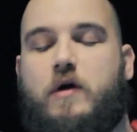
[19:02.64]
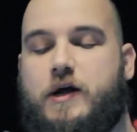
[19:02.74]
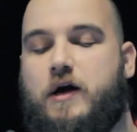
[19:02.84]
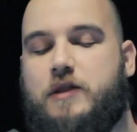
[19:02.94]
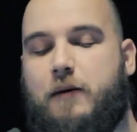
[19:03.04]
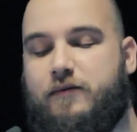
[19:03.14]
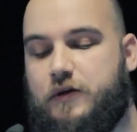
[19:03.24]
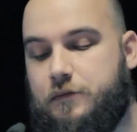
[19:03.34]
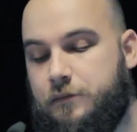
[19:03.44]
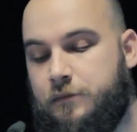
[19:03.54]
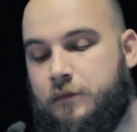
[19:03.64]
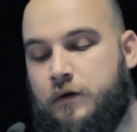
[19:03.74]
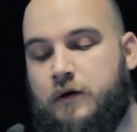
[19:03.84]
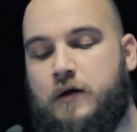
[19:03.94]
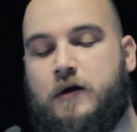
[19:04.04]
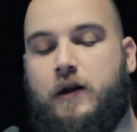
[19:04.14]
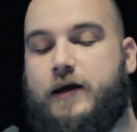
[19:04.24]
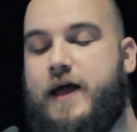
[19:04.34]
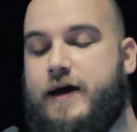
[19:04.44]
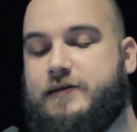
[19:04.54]
running on top of it.
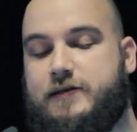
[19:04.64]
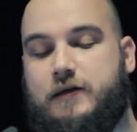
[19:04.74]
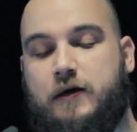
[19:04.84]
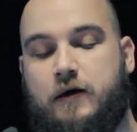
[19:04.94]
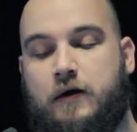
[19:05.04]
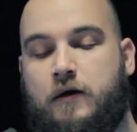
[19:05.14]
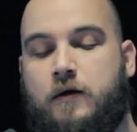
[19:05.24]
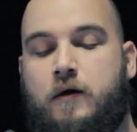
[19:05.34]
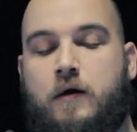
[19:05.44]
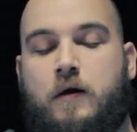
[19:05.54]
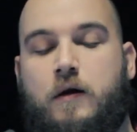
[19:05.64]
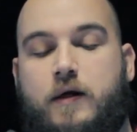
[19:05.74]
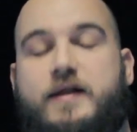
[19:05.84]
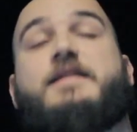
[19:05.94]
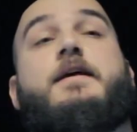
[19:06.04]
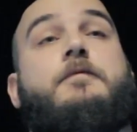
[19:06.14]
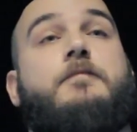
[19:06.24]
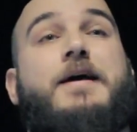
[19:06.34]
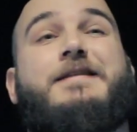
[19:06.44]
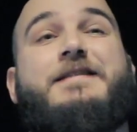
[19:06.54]
Click Next, and that's it.
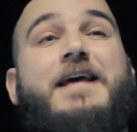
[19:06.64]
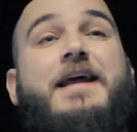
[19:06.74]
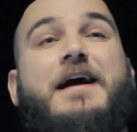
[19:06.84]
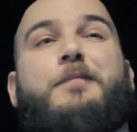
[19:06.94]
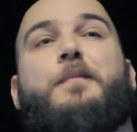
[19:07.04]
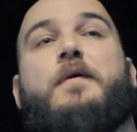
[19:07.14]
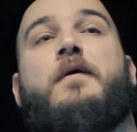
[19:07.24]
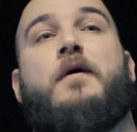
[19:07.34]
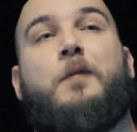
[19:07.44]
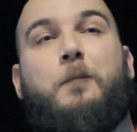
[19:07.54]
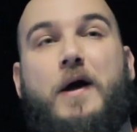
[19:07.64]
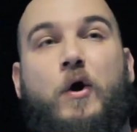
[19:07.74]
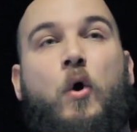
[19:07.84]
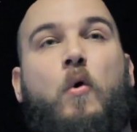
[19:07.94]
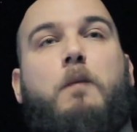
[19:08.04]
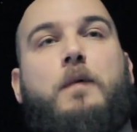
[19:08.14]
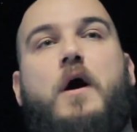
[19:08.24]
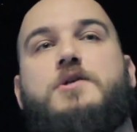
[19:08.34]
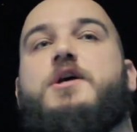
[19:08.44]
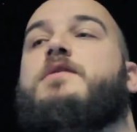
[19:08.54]
It's setting up my whole
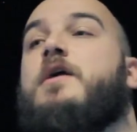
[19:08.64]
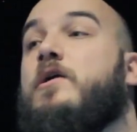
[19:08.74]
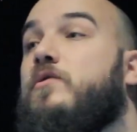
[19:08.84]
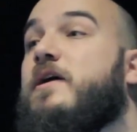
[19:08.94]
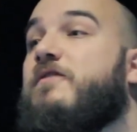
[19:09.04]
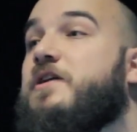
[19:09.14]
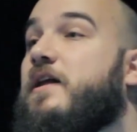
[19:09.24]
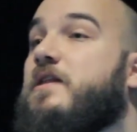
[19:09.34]
project, including everything I